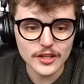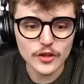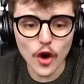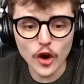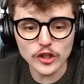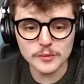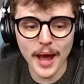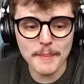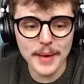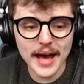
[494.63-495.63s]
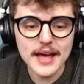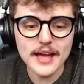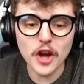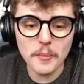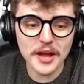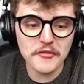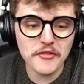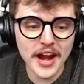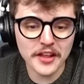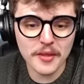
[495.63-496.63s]
Newspaper! Don't be
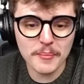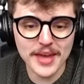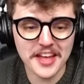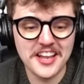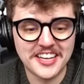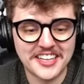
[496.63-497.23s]
afraid of the bit!